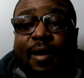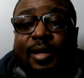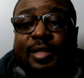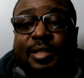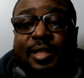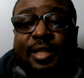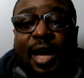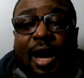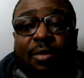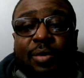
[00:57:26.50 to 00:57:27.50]
to see
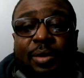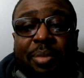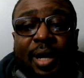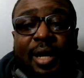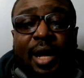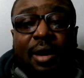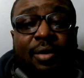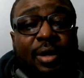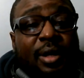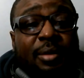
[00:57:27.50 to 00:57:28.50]
how we pan out.
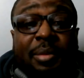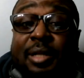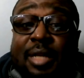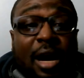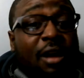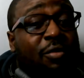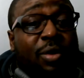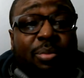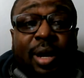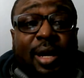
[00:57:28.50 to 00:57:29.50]
Because however we
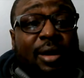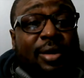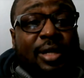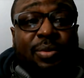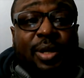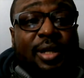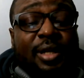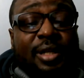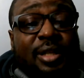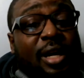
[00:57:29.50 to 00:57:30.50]
pan out, that's what it
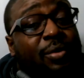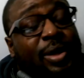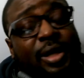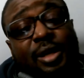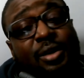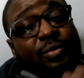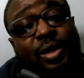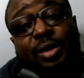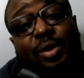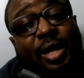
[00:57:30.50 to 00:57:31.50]
is. Like we
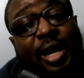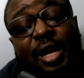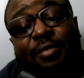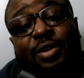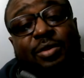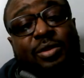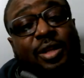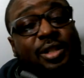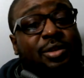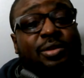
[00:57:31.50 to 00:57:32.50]
can't even use the
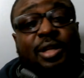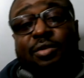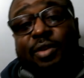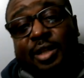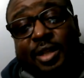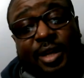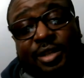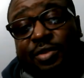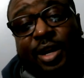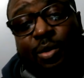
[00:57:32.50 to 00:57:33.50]
excuse that the
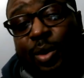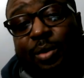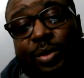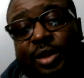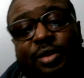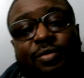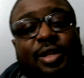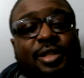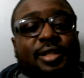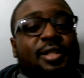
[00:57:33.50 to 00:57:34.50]
Redskins ran away with the
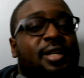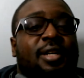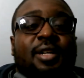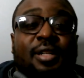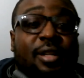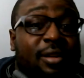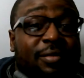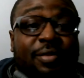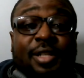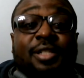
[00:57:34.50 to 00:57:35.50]
division. The
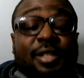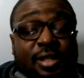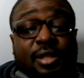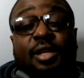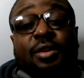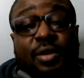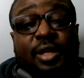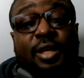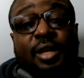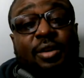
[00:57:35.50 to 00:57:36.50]
division is
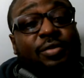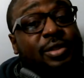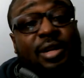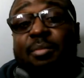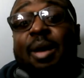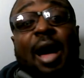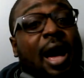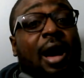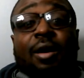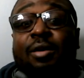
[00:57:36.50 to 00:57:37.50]
literally
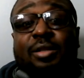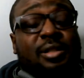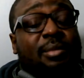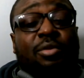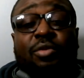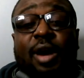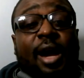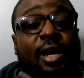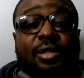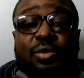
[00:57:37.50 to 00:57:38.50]
somehow, some
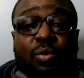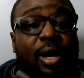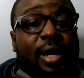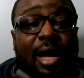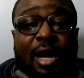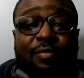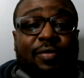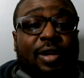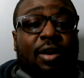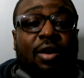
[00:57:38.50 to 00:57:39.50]
miraculous way out of
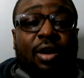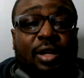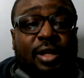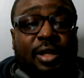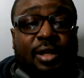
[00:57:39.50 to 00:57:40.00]
there, all the